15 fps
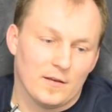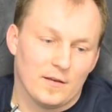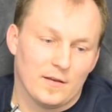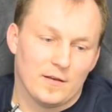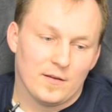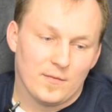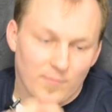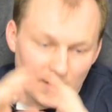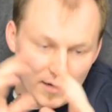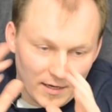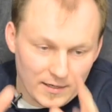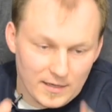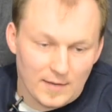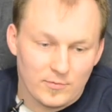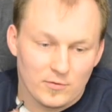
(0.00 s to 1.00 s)
Uh, but
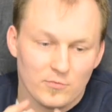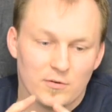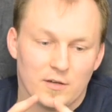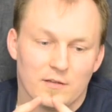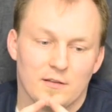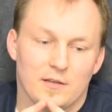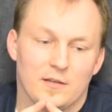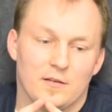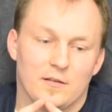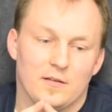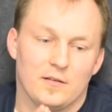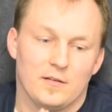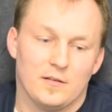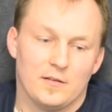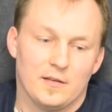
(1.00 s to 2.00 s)
I kept looking
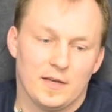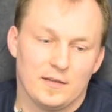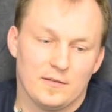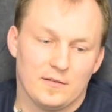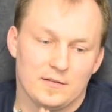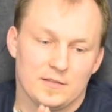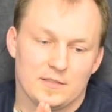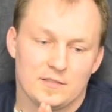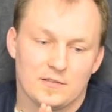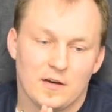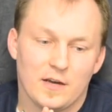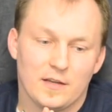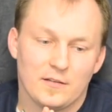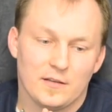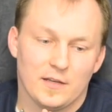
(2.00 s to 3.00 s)
uh, at this
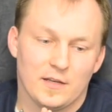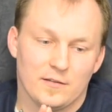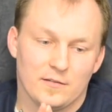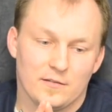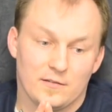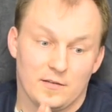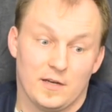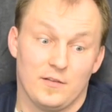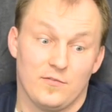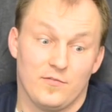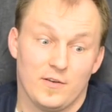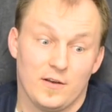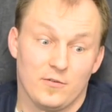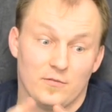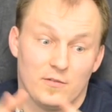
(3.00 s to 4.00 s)
sign, and I
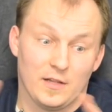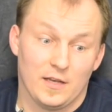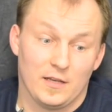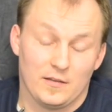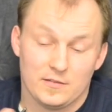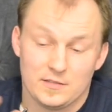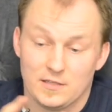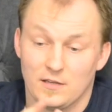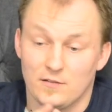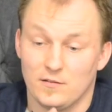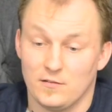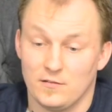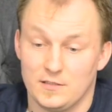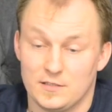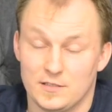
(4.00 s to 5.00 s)
felt like
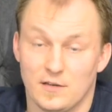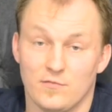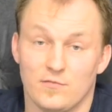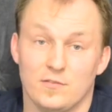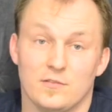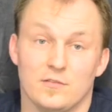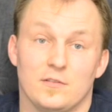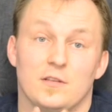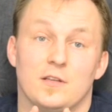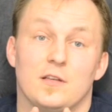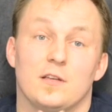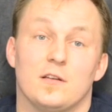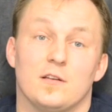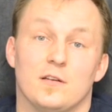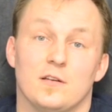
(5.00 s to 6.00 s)
suddenly something
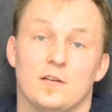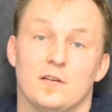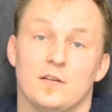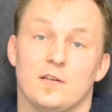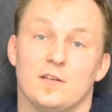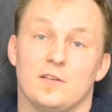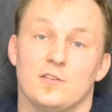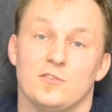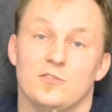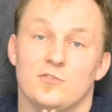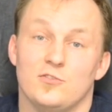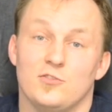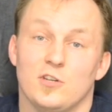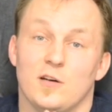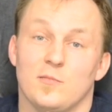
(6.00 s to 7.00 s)
uh,
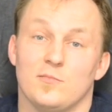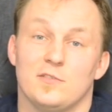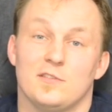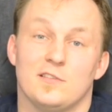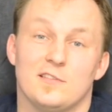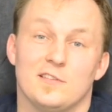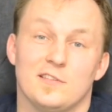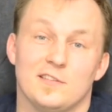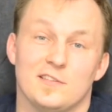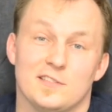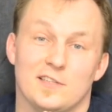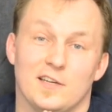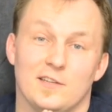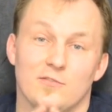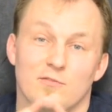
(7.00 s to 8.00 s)
jumped
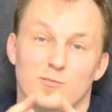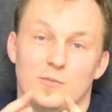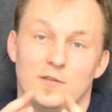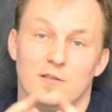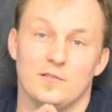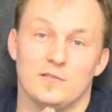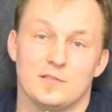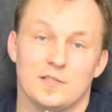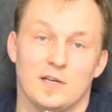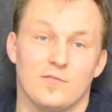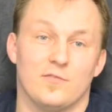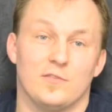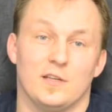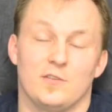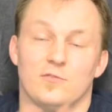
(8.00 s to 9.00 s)
inside of me,
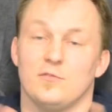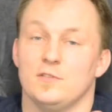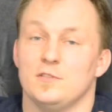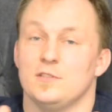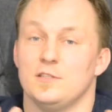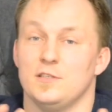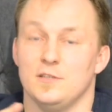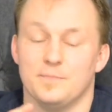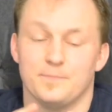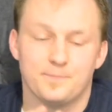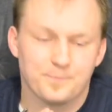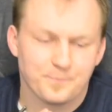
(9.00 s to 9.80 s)
something I couldn't see.